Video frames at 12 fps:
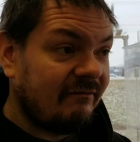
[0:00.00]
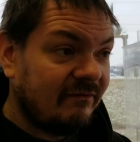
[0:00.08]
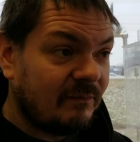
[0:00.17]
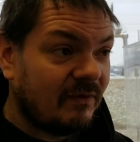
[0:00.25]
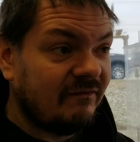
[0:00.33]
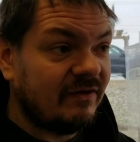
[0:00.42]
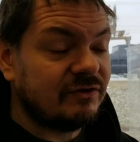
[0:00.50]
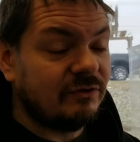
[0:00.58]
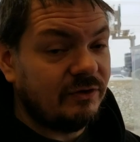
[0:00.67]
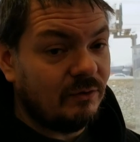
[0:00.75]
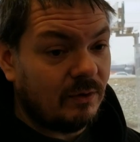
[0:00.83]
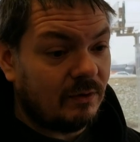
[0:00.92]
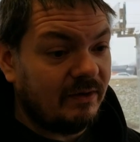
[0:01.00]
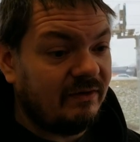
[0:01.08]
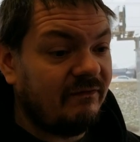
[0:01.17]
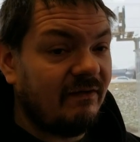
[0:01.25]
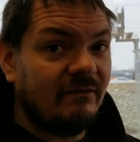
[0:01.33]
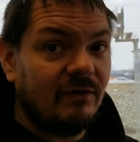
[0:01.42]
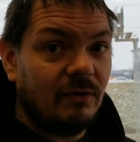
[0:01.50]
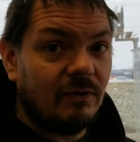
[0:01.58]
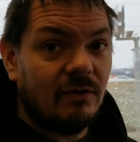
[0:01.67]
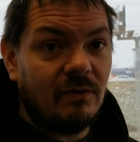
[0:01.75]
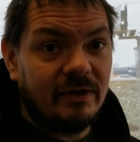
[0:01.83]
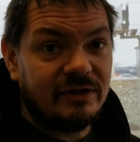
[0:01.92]
a professional you work with, if you have a local
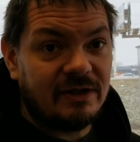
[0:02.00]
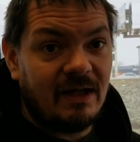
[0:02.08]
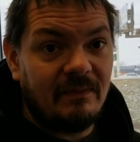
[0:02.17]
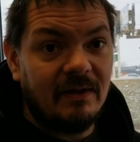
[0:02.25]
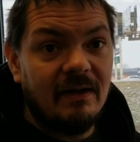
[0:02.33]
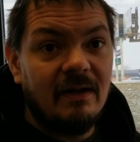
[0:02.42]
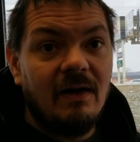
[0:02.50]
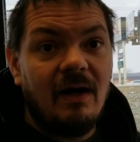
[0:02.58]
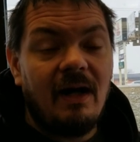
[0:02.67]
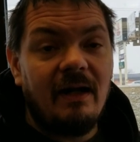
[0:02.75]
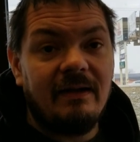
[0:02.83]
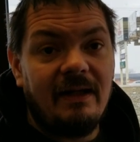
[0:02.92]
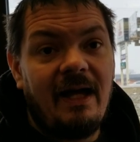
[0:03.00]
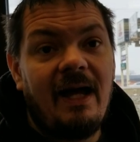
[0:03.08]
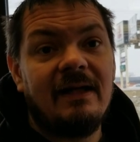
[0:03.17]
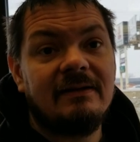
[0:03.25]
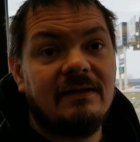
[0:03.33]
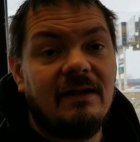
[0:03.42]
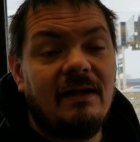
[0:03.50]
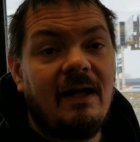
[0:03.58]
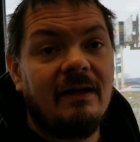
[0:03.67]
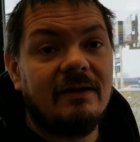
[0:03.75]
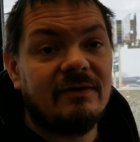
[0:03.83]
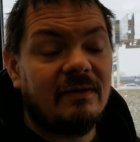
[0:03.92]
coin shop uh, that has a, a
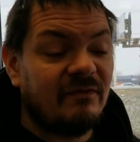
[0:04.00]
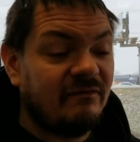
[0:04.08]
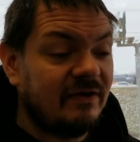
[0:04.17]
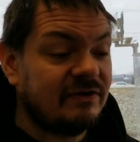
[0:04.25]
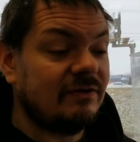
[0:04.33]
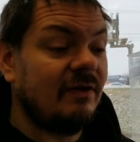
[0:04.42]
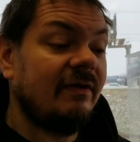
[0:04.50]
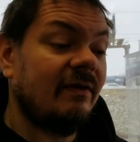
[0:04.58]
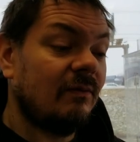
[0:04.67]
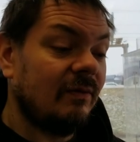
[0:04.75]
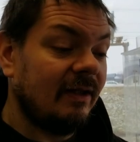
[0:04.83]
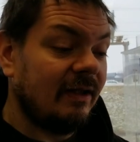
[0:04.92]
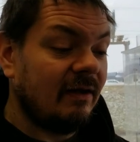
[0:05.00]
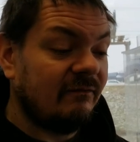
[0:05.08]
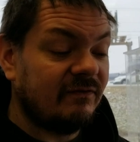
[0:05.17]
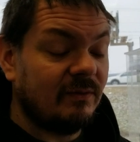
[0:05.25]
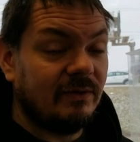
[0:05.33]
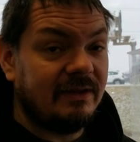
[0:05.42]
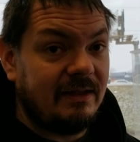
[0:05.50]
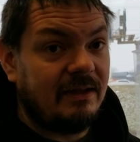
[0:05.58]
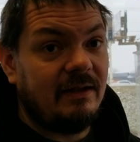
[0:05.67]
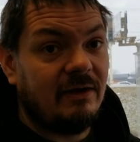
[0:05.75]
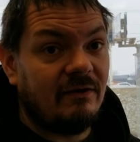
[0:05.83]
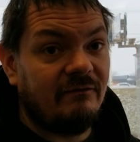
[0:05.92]
highly trained professional and they're really comfortable taking
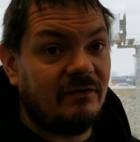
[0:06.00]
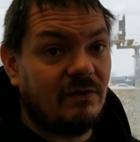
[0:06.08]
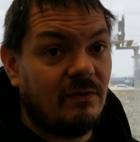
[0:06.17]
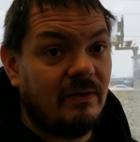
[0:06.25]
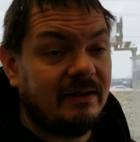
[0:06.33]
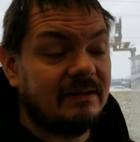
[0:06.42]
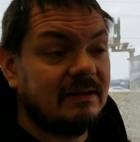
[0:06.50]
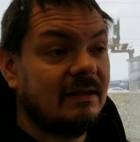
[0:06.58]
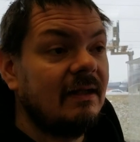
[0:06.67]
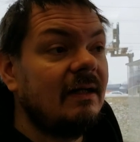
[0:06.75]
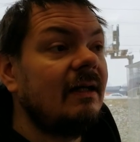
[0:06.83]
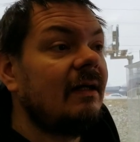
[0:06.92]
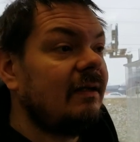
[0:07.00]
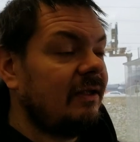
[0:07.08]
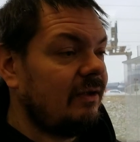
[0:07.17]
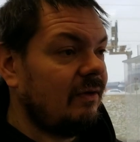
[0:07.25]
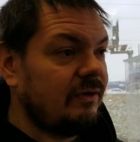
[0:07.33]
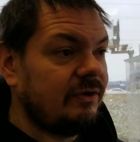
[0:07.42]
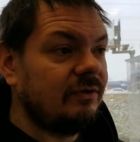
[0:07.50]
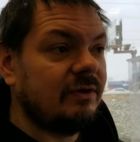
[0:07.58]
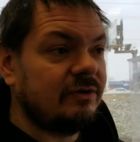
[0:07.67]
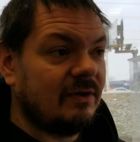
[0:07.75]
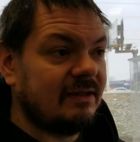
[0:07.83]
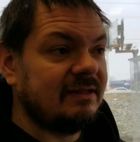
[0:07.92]
care of your coins, you know you can
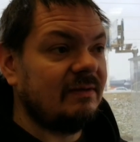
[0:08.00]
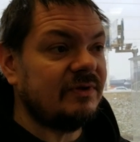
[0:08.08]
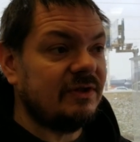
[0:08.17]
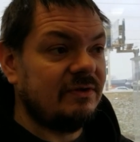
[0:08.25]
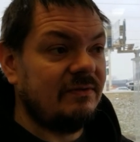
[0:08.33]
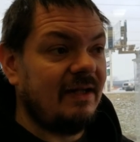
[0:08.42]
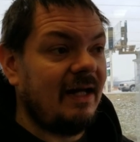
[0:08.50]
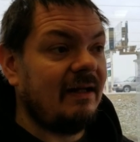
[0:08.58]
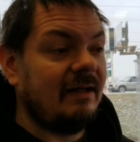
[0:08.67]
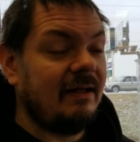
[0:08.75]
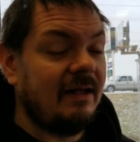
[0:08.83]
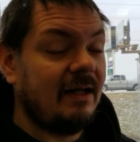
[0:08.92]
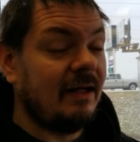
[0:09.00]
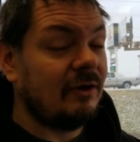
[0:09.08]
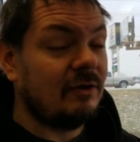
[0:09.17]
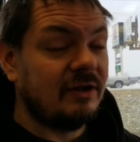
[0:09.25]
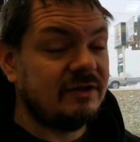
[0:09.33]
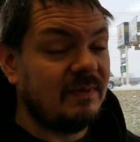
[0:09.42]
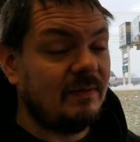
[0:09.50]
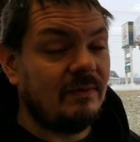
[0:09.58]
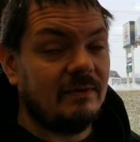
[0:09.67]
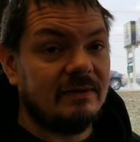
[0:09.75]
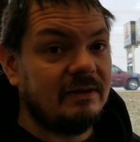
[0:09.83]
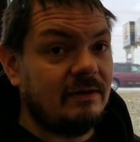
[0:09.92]
trust them to do that and, and i encourage
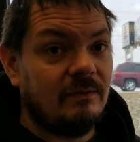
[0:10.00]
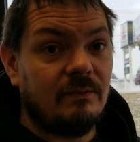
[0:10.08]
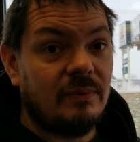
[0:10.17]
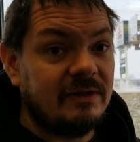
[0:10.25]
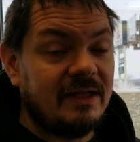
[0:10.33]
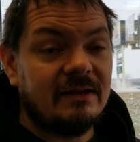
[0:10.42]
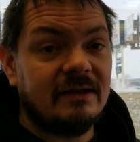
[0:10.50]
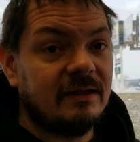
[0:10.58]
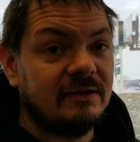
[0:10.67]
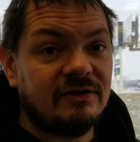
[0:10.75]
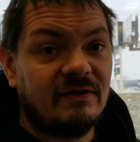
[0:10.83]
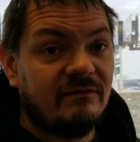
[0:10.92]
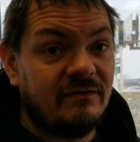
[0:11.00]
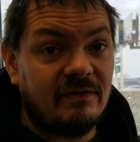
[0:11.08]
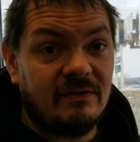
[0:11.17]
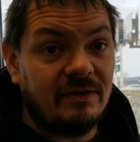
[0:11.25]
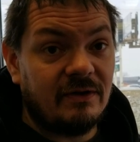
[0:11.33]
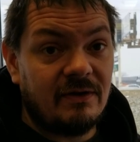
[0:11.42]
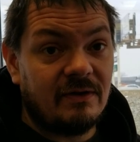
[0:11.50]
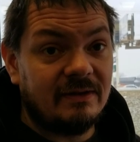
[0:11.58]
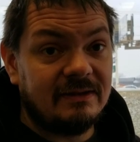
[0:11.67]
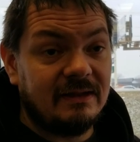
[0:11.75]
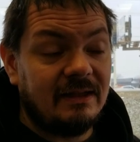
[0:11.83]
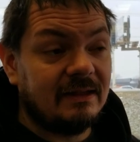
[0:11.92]
people you know protect and conserve your, your
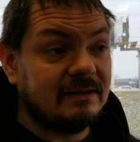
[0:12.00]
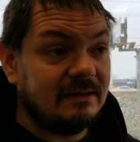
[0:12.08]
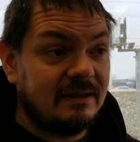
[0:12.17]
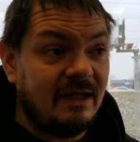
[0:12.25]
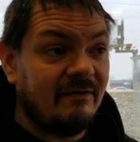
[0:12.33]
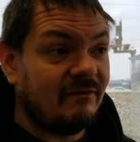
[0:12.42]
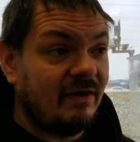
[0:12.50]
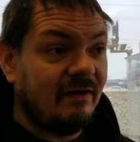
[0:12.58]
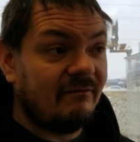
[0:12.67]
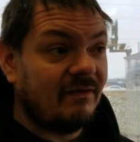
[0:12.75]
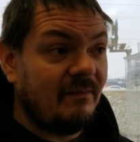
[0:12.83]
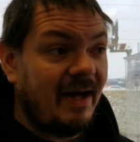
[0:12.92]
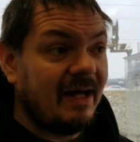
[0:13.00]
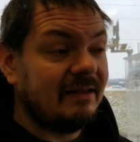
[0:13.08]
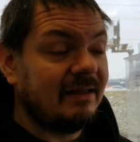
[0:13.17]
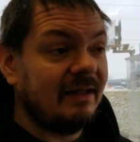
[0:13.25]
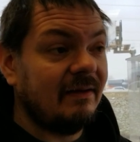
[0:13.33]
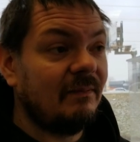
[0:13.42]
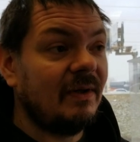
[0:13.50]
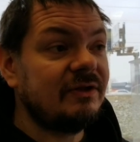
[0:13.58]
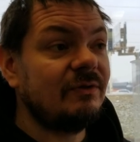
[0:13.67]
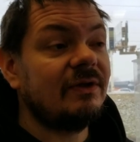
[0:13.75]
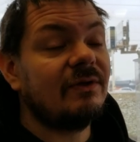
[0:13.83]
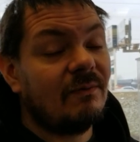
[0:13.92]
currency that's never ever a bad thing but
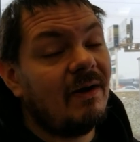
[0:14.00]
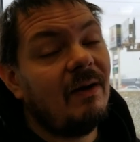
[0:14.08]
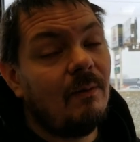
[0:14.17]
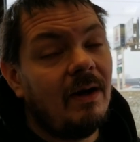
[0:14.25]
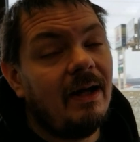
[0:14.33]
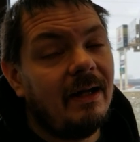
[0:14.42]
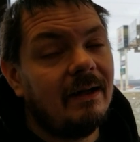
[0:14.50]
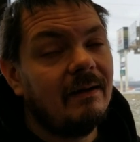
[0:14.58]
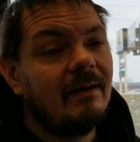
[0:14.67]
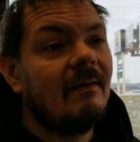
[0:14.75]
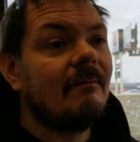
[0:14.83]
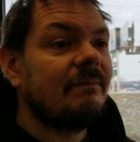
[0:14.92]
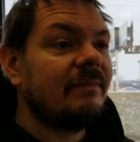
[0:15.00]
do it the right way mm-hmm.